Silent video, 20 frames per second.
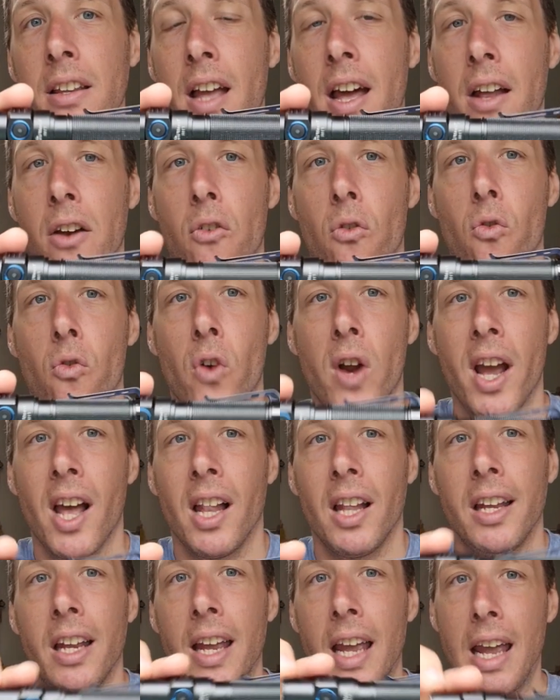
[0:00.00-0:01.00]
that
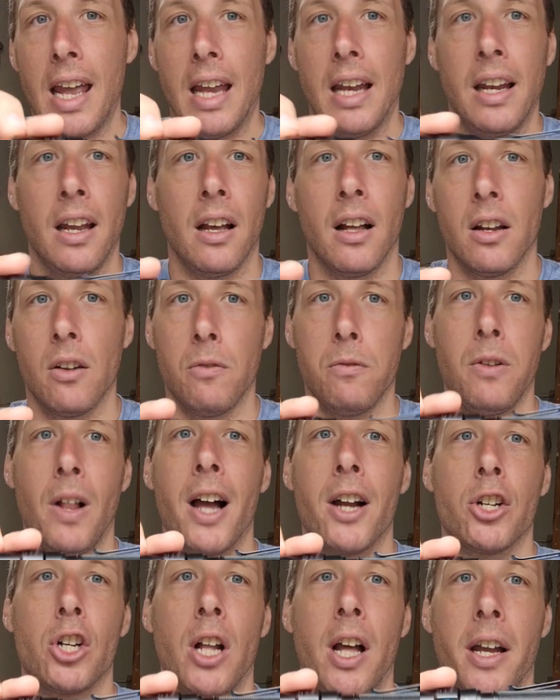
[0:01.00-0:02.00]
rarely any other
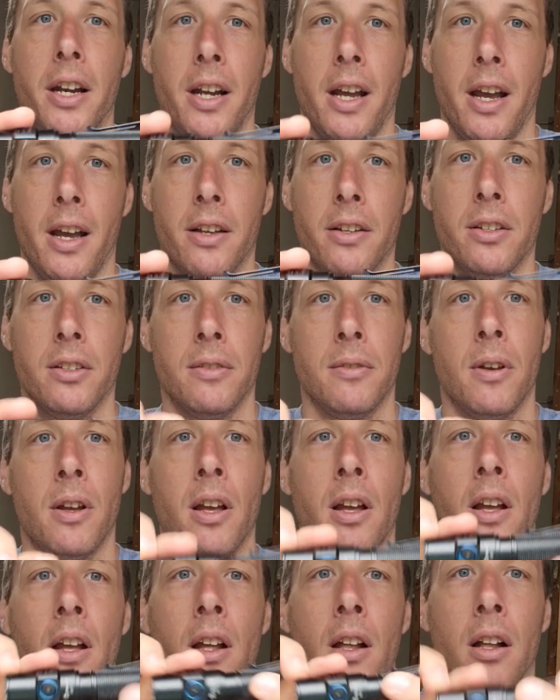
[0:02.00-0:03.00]
flashlight has.
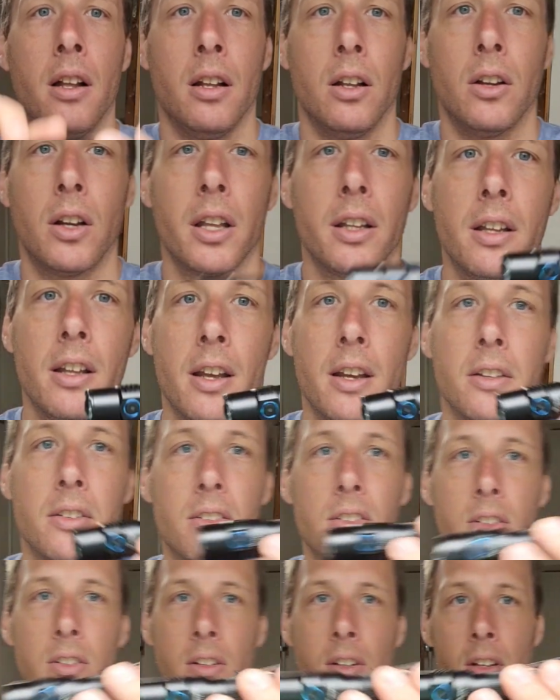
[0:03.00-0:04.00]
Look at
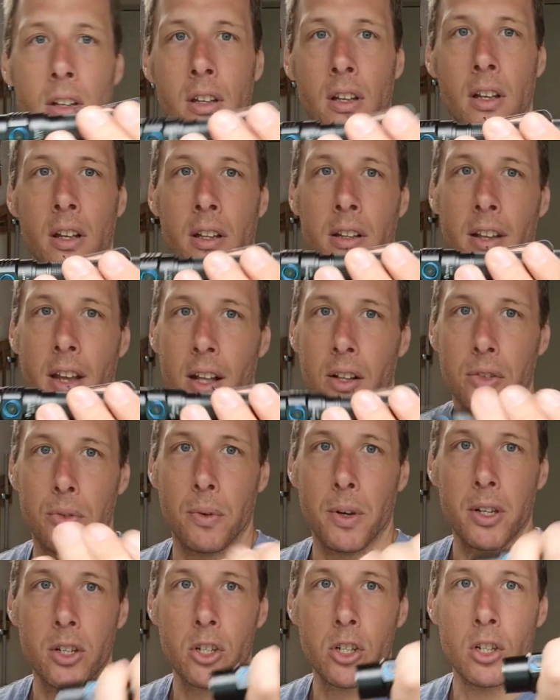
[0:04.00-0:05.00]
this. Tail
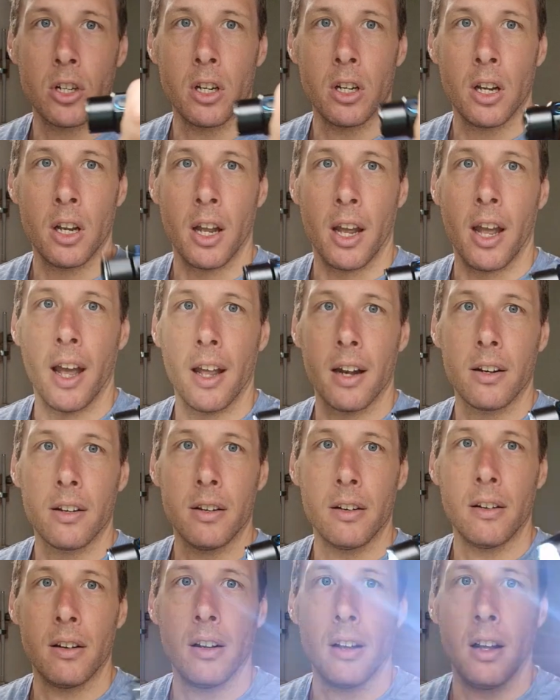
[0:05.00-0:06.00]
switch
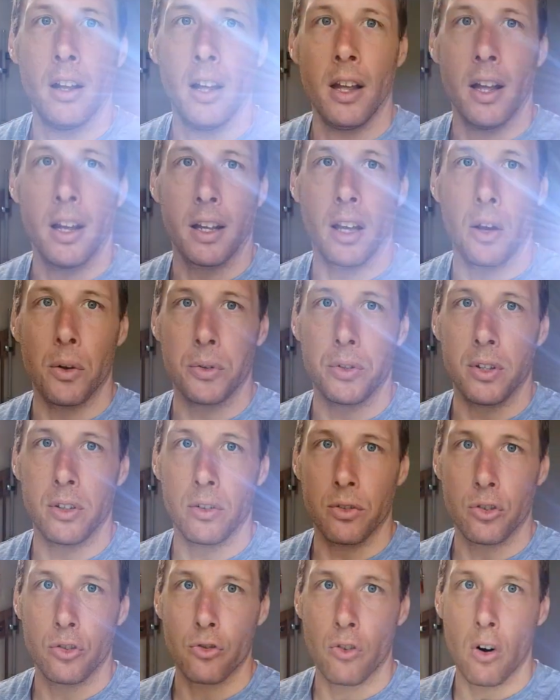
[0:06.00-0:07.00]
and goes
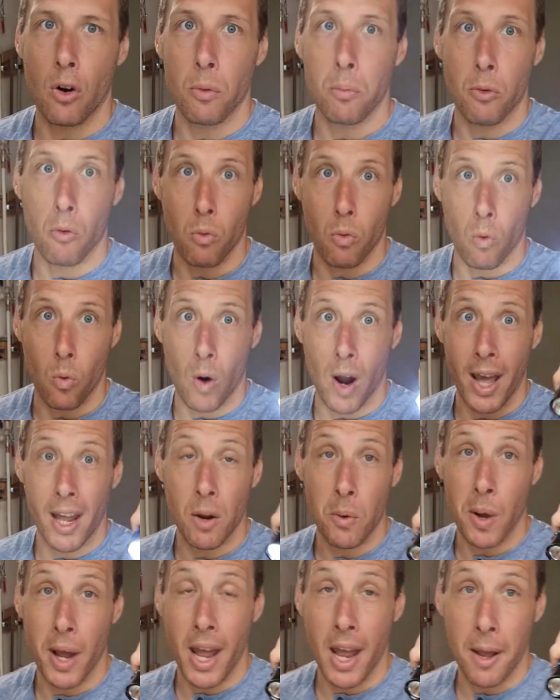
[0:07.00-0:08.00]
into strobe
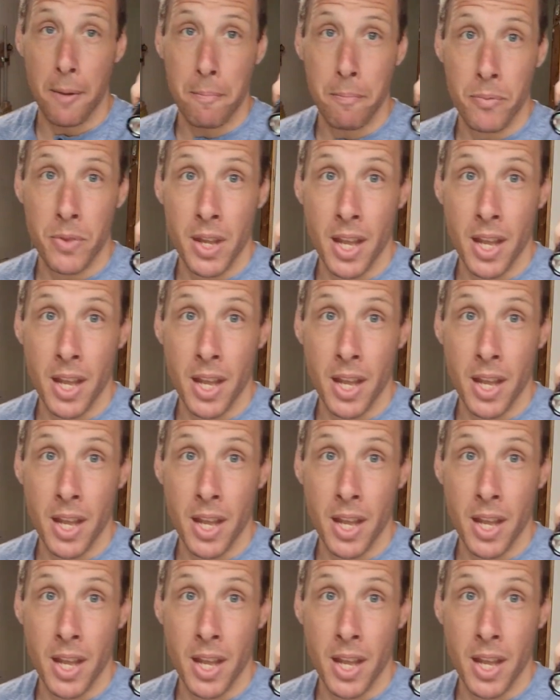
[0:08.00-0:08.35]
right away.